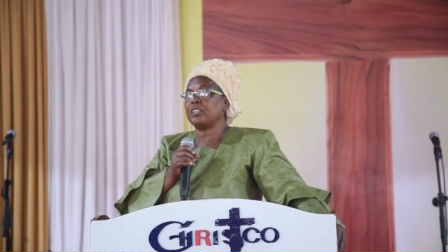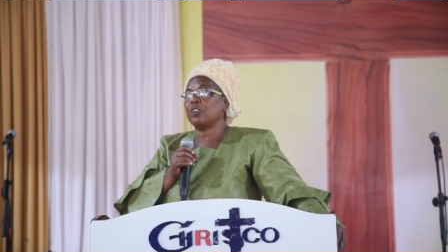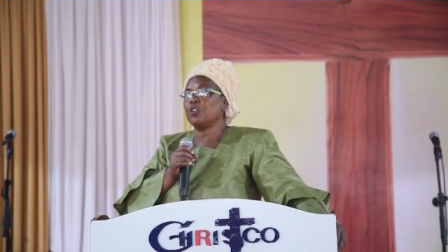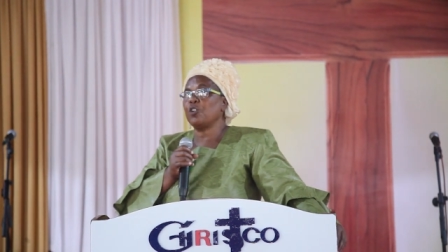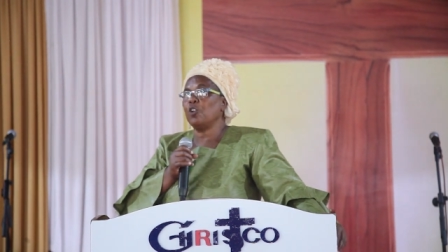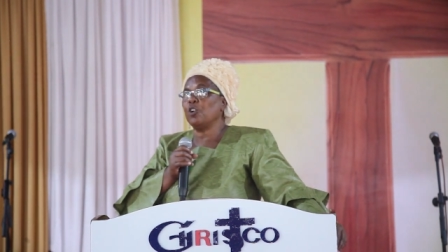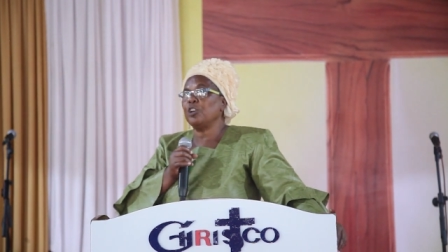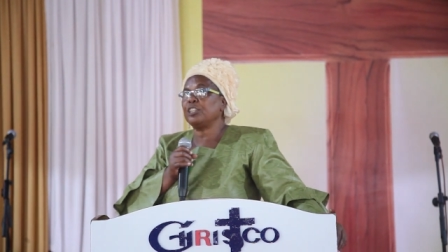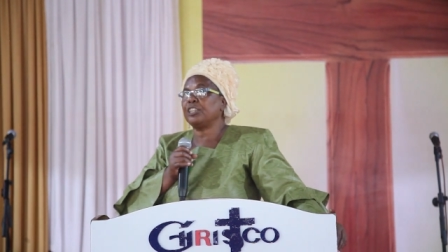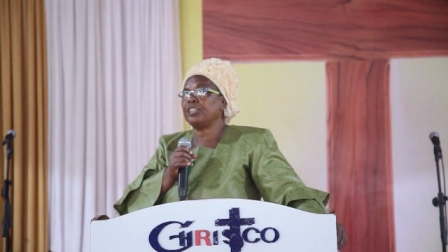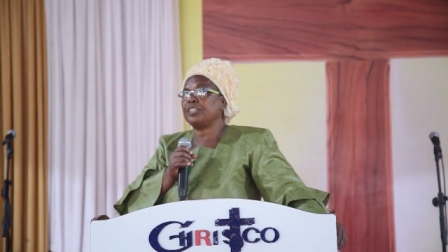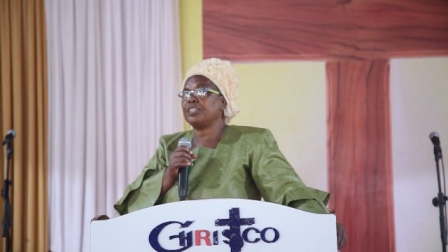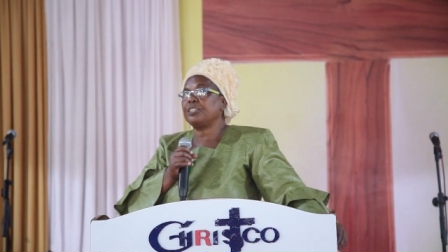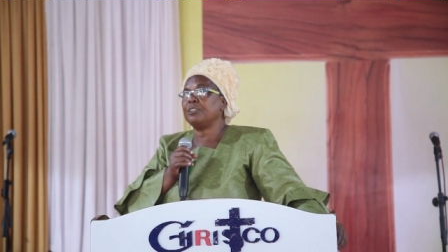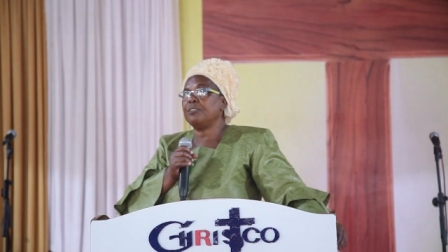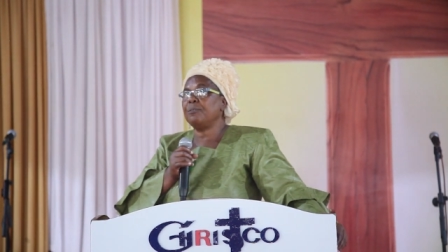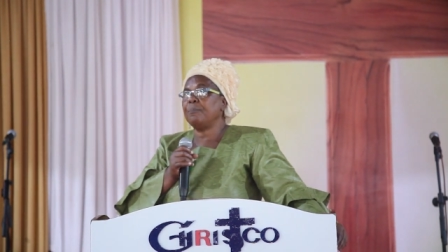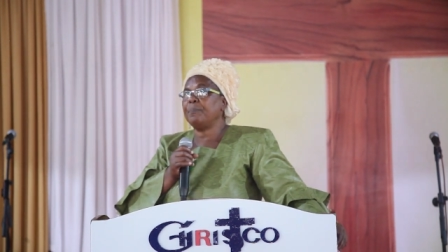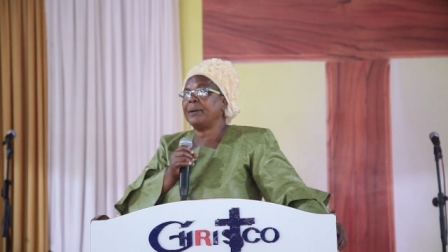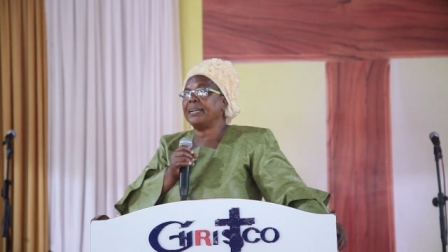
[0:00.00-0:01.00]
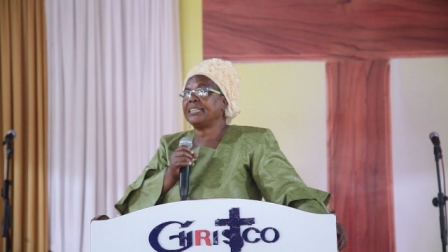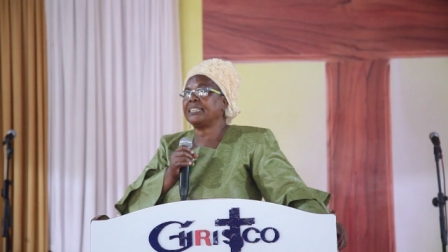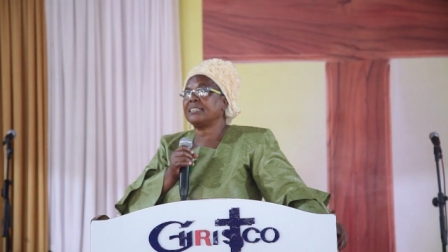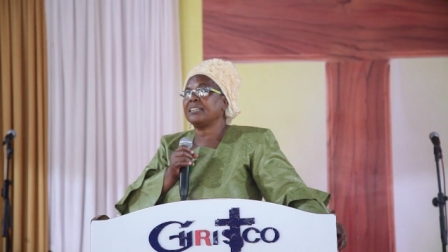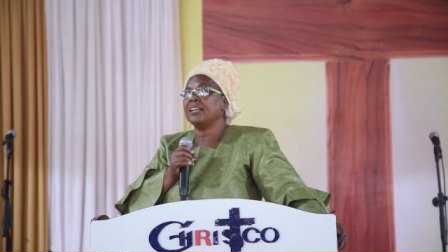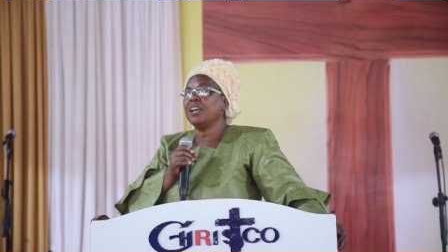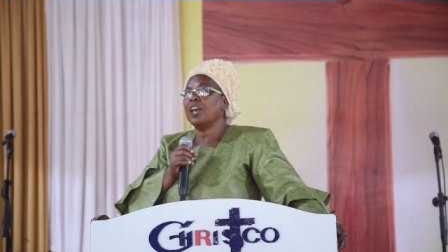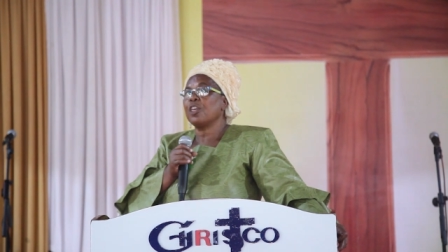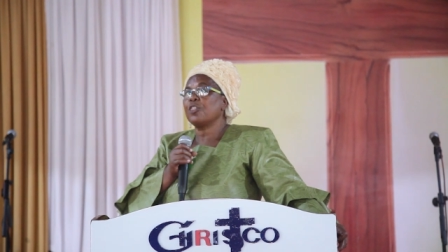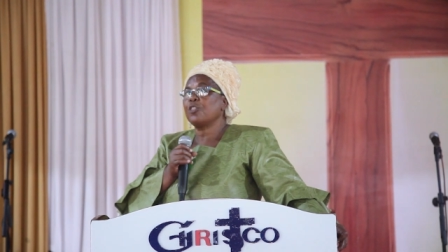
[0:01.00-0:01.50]

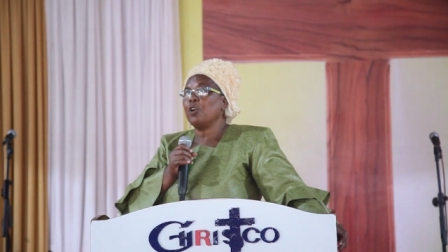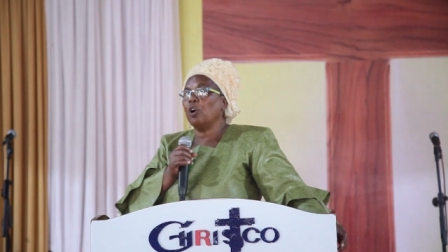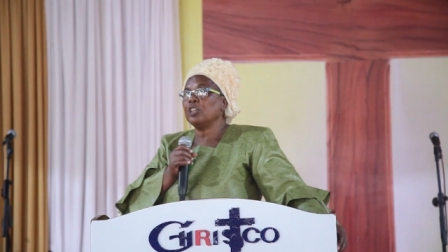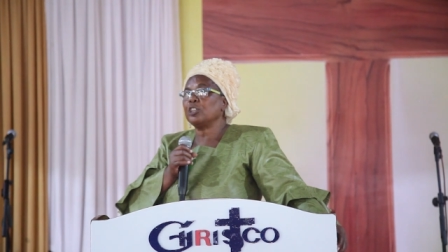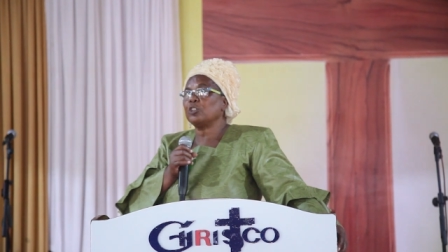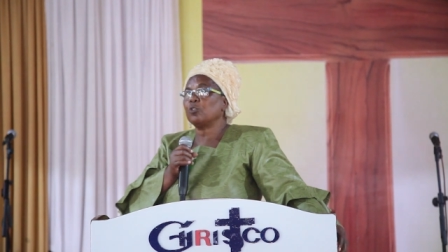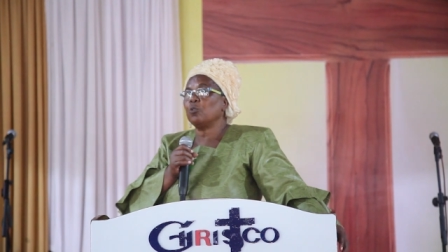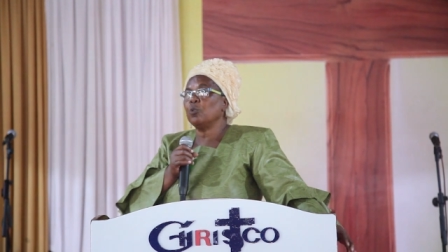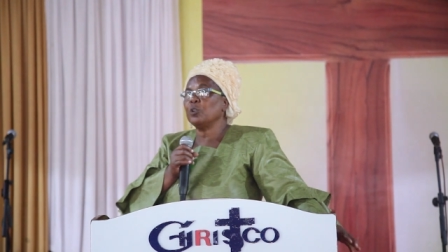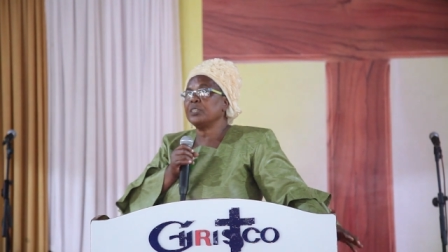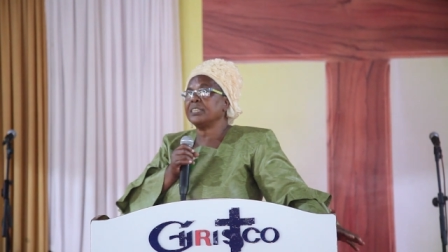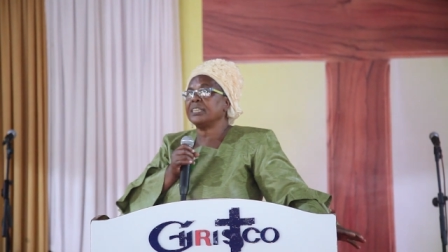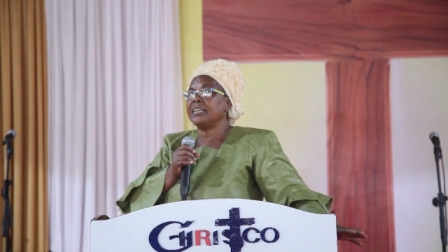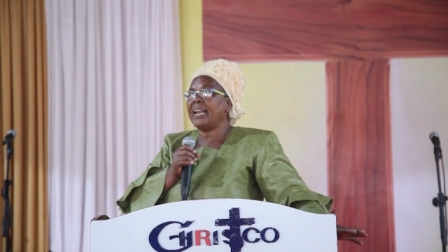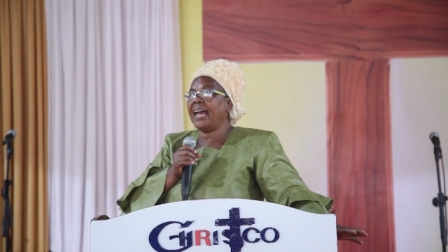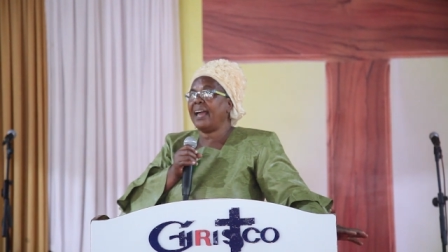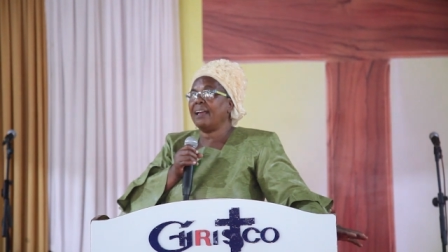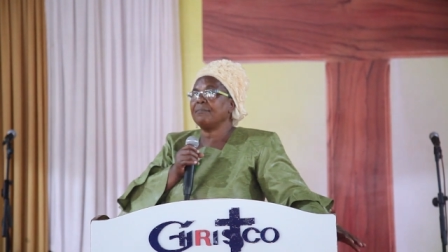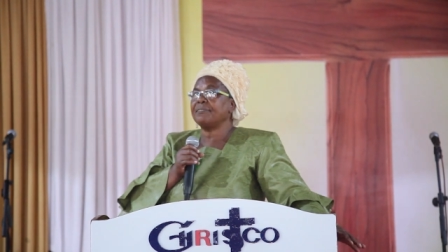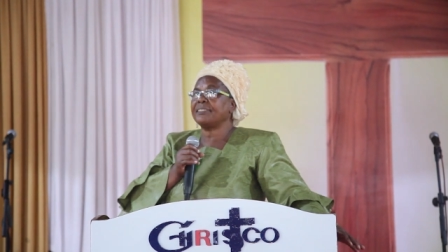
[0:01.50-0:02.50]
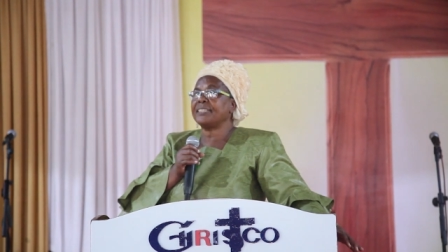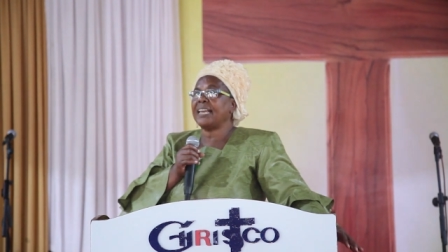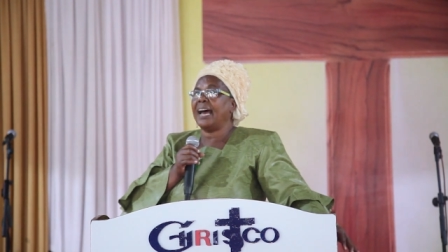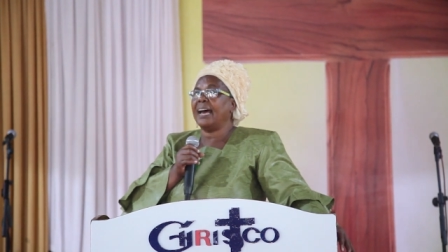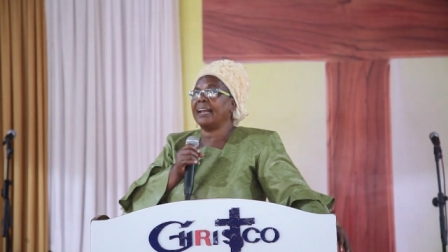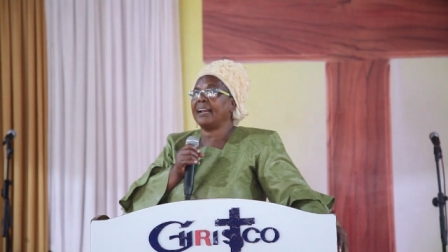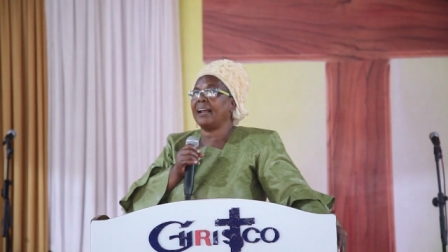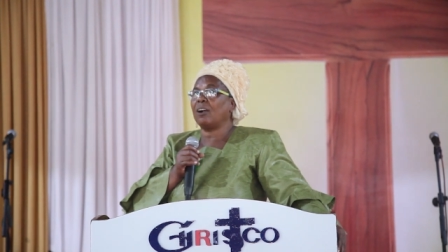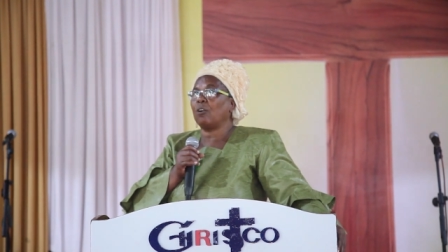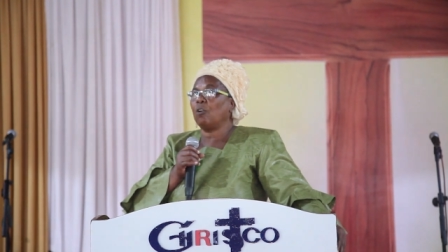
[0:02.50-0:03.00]
but those whose
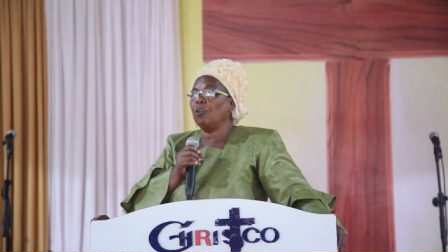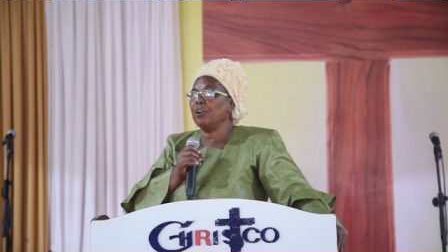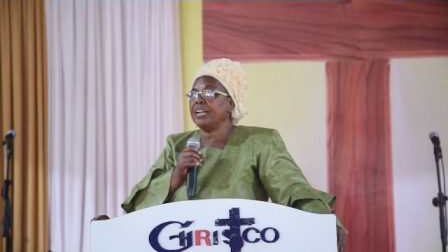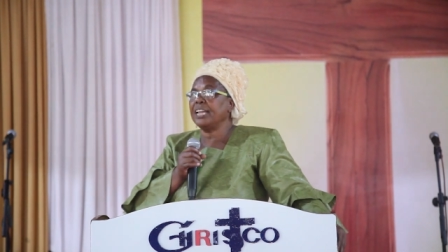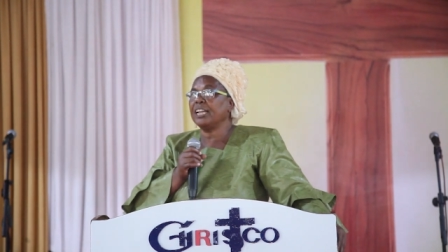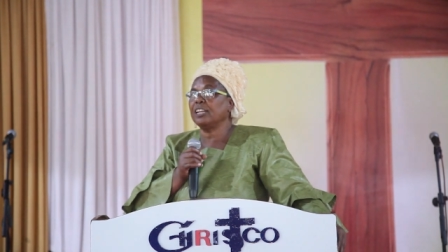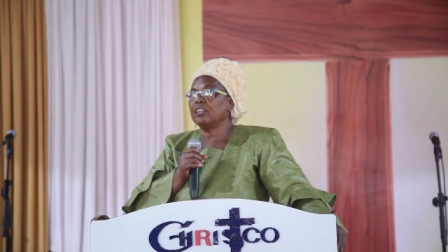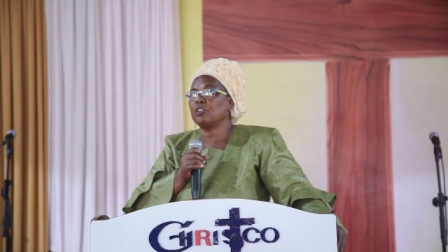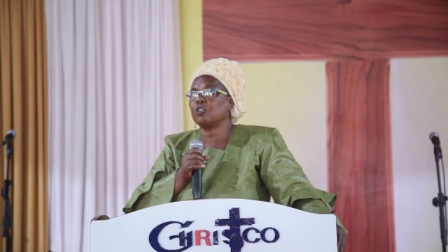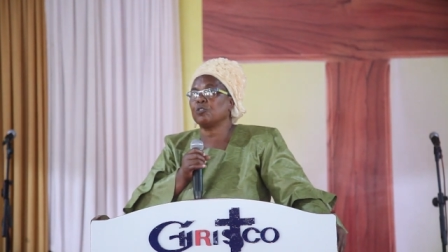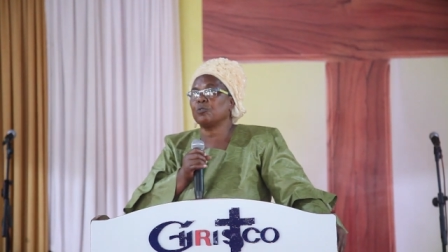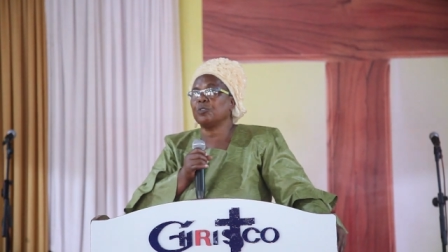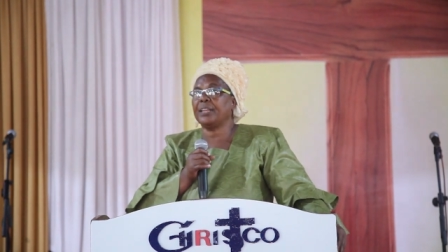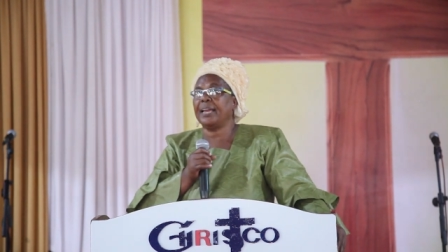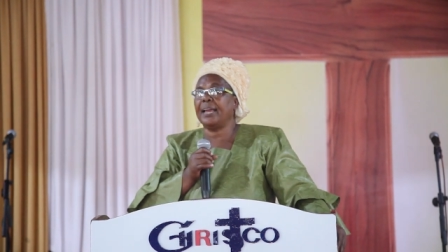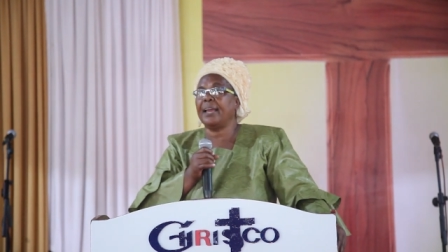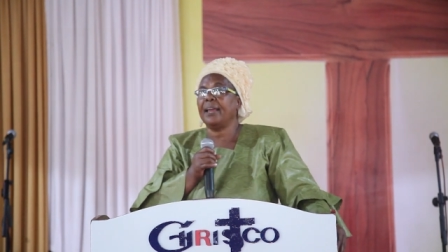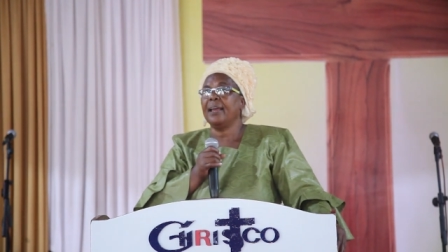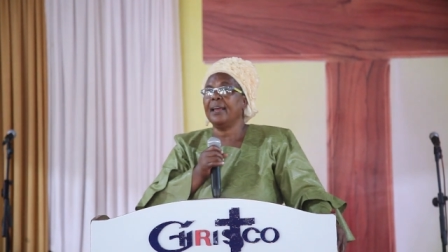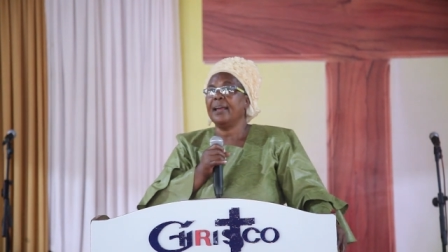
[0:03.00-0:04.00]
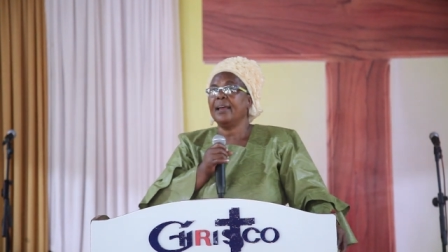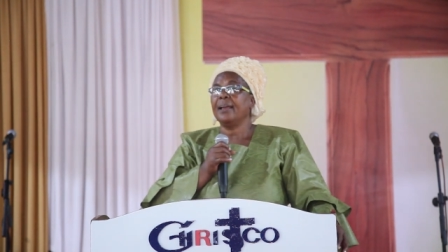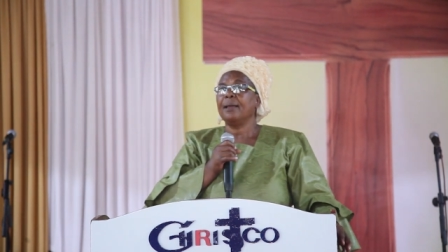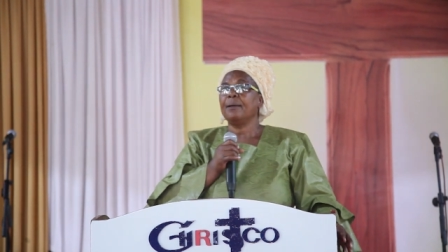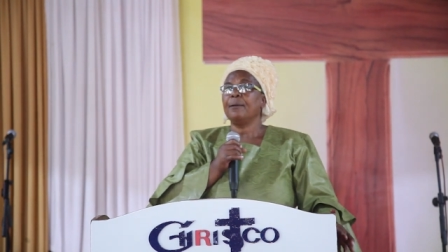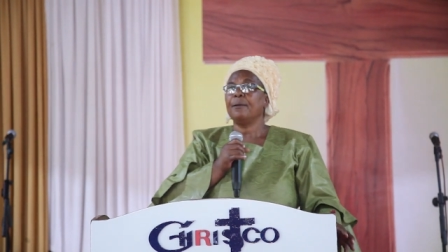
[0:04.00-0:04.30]
lives are according to the